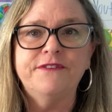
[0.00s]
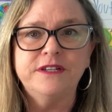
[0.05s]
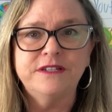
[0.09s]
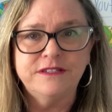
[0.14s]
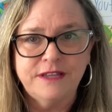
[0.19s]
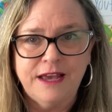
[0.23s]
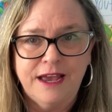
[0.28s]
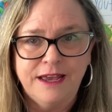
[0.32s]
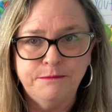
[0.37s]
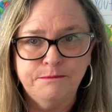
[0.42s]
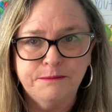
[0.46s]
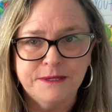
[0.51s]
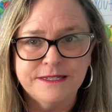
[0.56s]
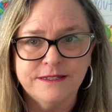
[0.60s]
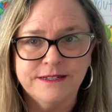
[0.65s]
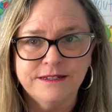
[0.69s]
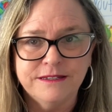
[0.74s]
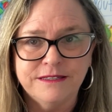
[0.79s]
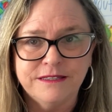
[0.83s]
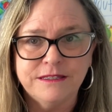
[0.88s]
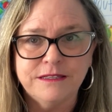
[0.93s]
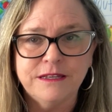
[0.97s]
design
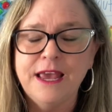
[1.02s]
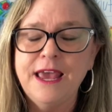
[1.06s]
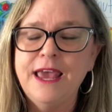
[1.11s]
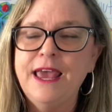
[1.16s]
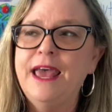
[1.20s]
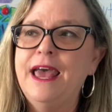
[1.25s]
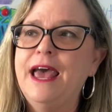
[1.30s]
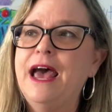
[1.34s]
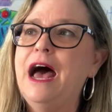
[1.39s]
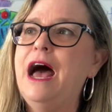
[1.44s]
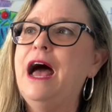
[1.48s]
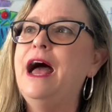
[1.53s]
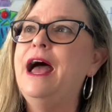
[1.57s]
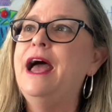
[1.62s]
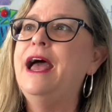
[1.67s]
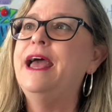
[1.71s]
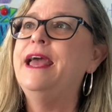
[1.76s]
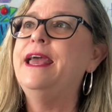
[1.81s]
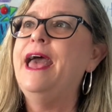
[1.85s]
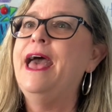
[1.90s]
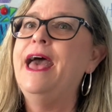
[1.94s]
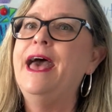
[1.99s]
business.
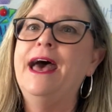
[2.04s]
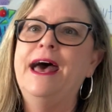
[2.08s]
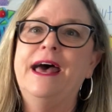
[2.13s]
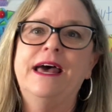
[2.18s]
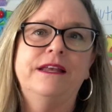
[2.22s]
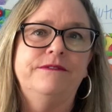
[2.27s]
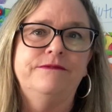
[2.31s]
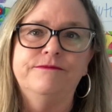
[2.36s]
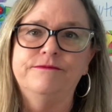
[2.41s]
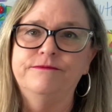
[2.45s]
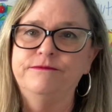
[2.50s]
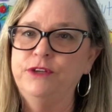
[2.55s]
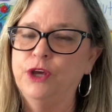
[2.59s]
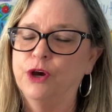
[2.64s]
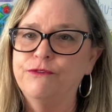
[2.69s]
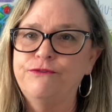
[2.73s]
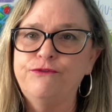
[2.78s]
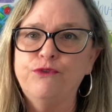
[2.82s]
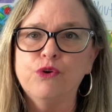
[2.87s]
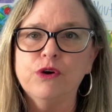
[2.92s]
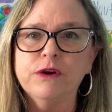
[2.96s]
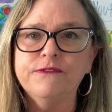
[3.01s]
I had, 4
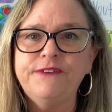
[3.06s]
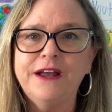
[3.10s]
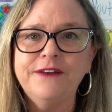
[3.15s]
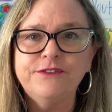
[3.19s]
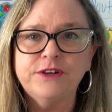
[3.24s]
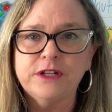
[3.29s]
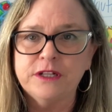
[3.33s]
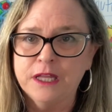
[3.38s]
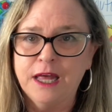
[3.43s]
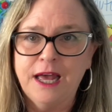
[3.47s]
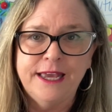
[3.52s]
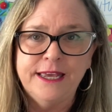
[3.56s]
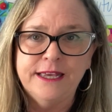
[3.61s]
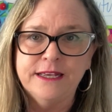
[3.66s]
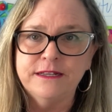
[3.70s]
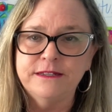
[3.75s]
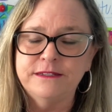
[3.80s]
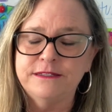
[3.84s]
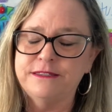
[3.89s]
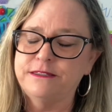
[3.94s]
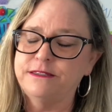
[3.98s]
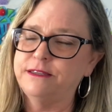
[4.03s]
or 5
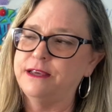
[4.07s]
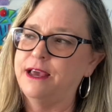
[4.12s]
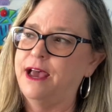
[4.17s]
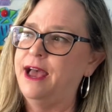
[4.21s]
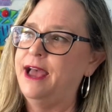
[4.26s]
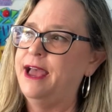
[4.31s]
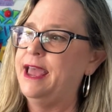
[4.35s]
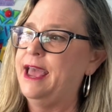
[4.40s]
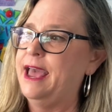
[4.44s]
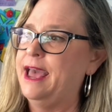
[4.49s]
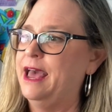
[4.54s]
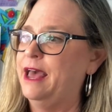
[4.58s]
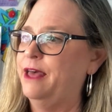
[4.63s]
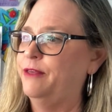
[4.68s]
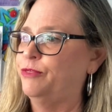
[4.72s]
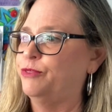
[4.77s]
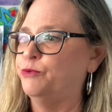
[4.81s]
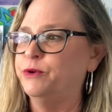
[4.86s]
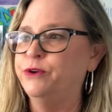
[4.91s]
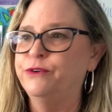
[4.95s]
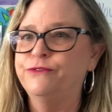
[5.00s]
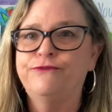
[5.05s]
clients. I
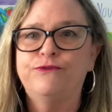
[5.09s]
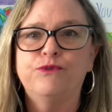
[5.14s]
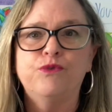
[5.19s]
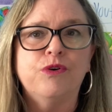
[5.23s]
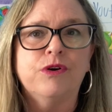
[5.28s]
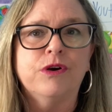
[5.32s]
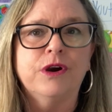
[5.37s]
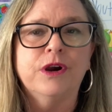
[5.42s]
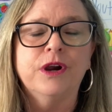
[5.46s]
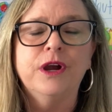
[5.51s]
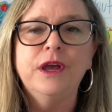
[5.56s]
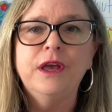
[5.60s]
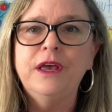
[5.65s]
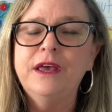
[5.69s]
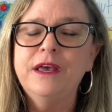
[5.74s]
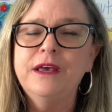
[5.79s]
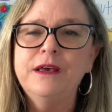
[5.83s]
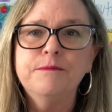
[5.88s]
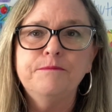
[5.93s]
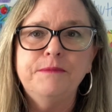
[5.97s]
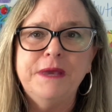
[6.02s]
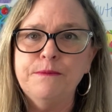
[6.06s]
had 3 or 4
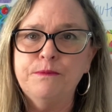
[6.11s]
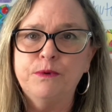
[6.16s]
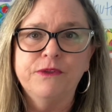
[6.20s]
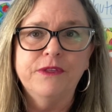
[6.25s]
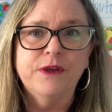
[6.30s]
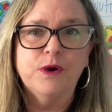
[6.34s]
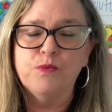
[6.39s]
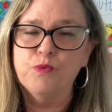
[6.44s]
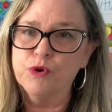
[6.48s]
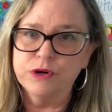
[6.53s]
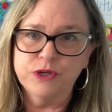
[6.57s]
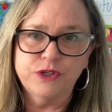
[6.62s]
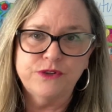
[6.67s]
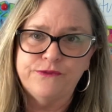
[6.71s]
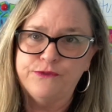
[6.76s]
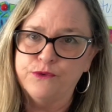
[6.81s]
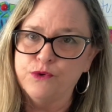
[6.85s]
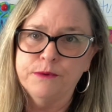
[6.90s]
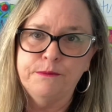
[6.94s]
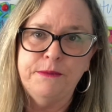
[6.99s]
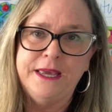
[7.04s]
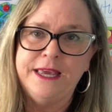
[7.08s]
people that worked
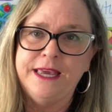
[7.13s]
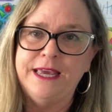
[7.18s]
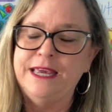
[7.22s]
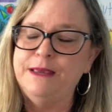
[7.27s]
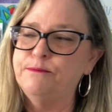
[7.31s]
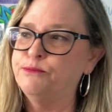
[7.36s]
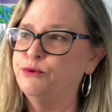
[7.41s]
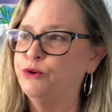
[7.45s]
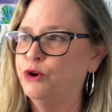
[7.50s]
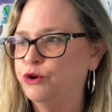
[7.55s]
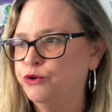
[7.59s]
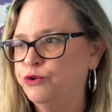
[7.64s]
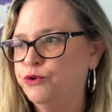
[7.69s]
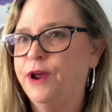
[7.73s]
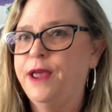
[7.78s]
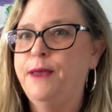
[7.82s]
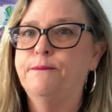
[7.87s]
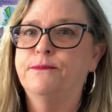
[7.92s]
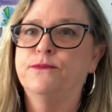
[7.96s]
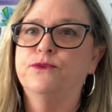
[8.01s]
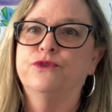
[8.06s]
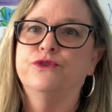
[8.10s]
for me,
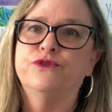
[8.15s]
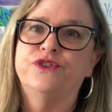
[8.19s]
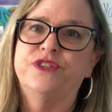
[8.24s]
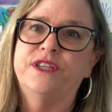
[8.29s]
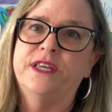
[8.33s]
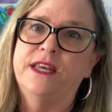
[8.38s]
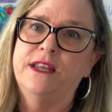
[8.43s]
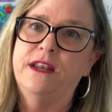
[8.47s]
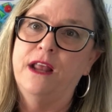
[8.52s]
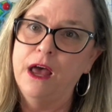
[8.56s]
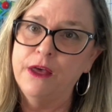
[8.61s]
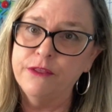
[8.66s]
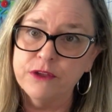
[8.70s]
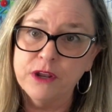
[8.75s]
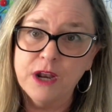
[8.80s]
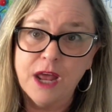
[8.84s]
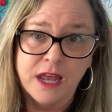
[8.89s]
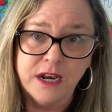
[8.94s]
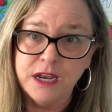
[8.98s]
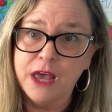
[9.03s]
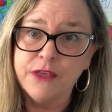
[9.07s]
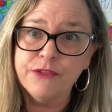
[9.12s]
programmers and
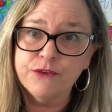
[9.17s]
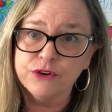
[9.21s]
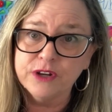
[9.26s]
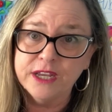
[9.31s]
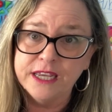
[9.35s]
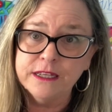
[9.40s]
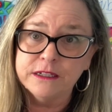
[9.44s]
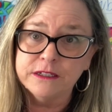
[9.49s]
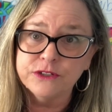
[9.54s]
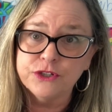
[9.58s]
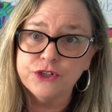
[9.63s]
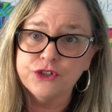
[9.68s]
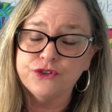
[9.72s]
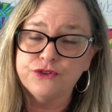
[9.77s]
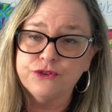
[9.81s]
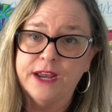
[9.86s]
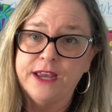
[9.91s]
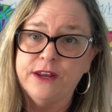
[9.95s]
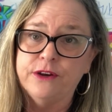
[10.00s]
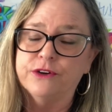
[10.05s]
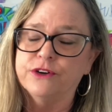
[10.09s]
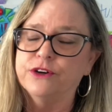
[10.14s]
another
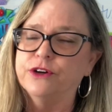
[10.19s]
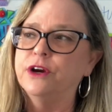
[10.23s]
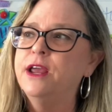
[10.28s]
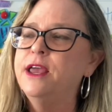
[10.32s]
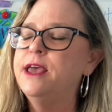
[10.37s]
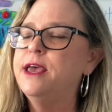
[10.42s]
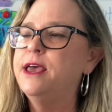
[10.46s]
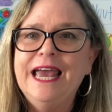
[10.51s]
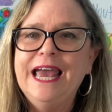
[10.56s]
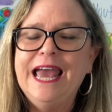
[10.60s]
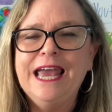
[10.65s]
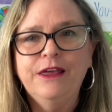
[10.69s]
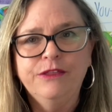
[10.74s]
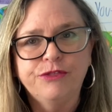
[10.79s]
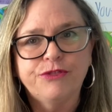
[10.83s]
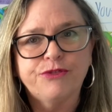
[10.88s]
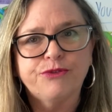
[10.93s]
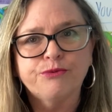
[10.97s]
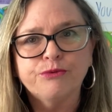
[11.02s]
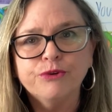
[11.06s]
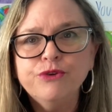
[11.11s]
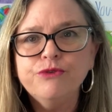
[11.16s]
illustrator.
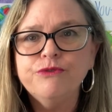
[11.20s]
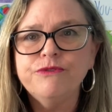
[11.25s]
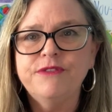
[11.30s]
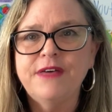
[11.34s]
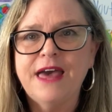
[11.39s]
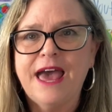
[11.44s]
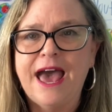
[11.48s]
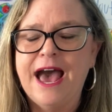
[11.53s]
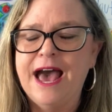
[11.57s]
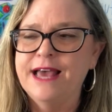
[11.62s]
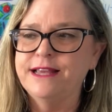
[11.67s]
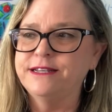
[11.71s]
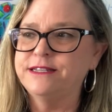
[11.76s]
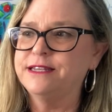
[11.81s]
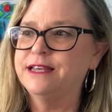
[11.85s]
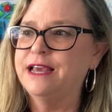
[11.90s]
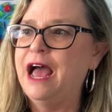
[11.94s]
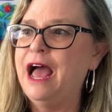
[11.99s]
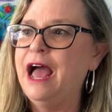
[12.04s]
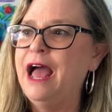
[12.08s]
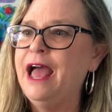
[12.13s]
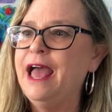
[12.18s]
And through that,
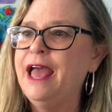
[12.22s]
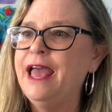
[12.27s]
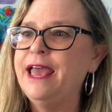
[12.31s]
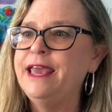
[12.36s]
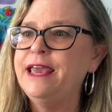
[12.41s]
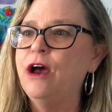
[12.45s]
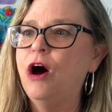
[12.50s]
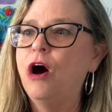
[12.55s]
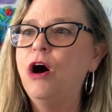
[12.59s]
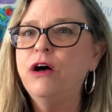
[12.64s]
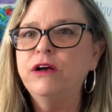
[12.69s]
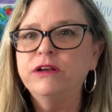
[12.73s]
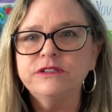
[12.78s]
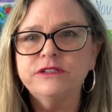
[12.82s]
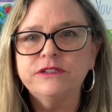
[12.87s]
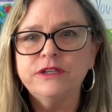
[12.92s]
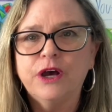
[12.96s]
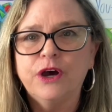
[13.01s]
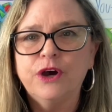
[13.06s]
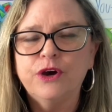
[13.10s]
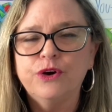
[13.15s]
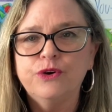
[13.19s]
I
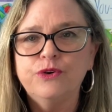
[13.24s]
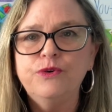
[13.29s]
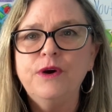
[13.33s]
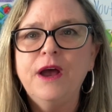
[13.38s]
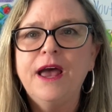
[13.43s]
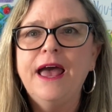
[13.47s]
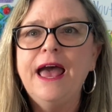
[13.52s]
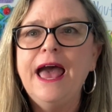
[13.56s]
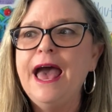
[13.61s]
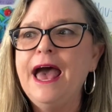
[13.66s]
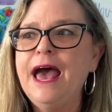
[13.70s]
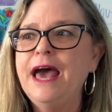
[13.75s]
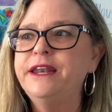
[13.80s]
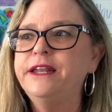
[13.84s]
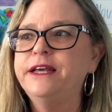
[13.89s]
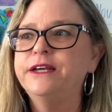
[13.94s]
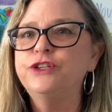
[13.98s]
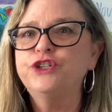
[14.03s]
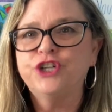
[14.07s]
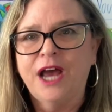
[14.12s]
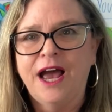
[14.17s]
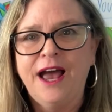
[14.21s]
also had
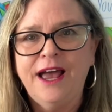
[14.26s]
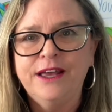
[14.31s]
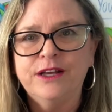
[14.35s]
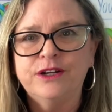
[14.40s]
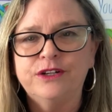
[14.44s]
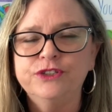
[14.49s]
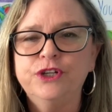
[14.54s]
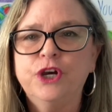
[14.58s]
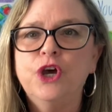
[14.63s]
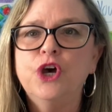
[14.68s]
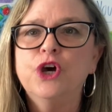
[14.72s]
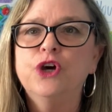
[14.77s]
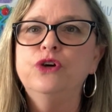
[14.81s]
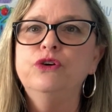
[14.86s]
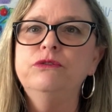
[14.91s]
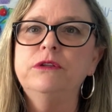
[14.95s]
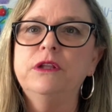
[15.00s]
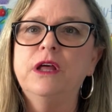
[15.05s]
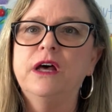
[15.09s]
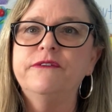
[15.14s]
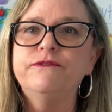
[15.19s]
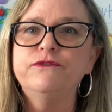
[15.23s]
a child who
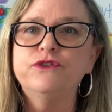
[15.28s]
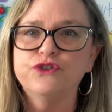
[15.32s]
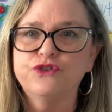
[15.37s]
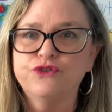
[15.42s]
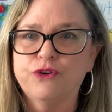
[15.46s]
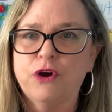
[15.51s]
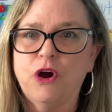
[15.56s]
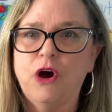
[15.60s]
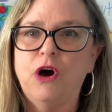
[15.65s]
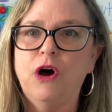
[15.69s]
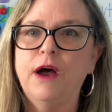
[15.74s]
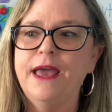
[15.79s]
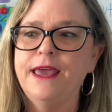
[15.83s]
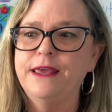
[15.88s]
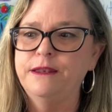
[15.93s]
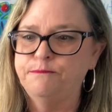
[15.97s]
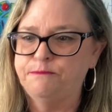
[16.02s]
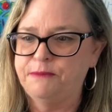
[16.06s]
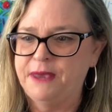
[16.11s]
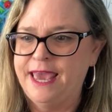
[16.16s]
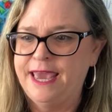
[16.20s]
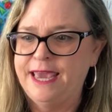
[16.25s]
loved to draw
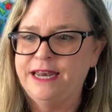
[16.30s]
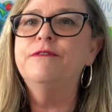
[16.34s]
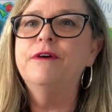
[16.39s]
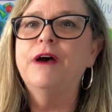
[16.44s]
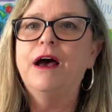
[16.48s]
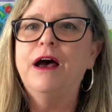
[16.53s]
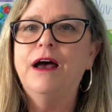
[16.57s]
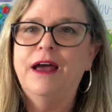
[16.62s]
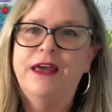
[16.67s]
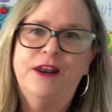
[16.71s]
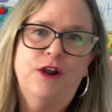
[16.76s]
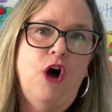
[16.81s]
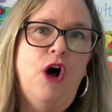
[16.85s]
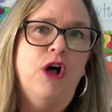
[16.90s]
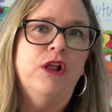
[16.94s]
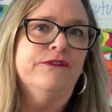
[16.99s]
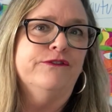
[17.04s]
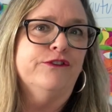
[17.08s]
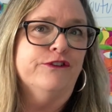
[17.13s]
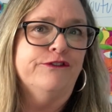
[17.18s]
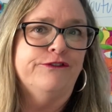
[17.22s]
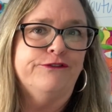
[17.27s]
and paint, and all
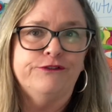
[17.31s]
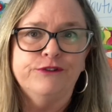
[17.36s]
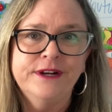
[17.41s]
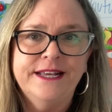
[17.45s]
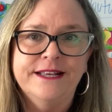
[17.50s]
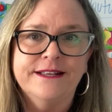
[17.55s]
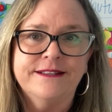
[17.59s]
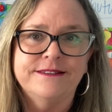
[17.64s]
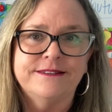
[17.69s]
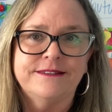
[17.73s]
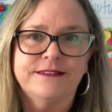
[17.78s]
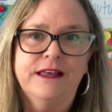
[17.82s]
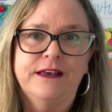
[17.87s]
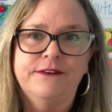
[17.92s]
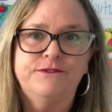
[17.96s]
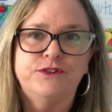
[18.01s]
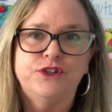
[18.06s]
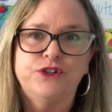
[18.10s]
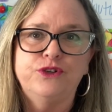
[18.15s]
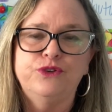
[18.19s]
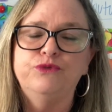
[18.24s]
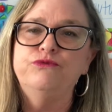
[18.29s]
of her friends
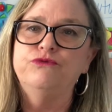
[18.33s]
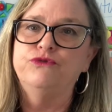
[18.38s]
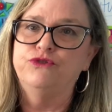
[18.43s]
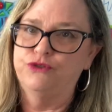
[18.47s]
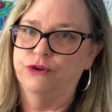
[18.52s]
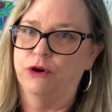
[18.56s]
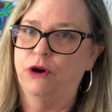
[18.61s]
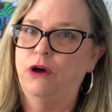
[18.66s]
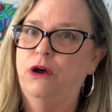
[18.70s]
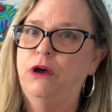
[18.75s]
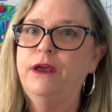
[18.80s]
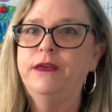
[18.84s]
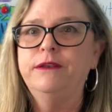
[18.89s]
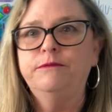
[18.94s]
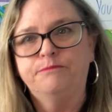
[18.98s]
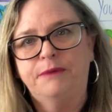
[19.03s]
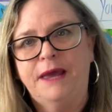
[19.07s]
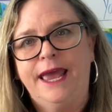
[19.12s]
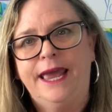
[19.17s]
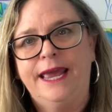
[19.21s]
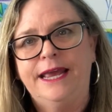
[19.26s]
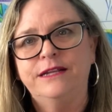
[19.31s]
loved to draw and
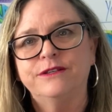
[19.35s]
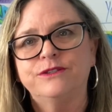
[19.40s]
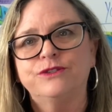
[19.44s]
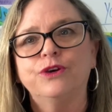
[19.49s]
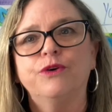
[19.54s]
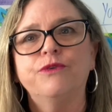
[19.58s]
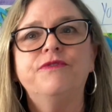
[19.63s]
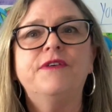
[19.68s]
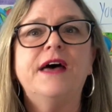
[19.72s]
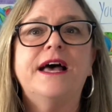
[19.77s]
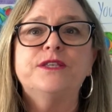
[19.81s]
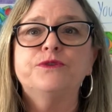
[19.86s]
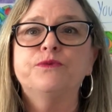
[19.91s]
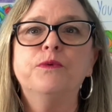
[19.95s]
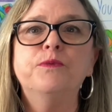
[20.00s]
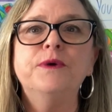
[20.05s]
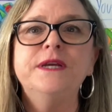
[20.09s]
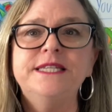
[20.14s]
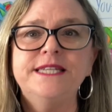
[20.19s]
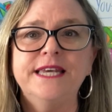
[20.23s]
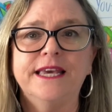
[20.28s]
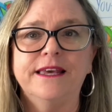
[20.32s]
paint. So that's what
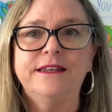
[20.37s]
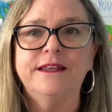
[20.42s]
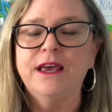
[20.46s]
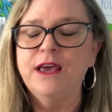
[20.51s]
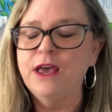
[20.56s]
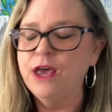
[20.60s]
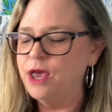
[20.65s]
we did.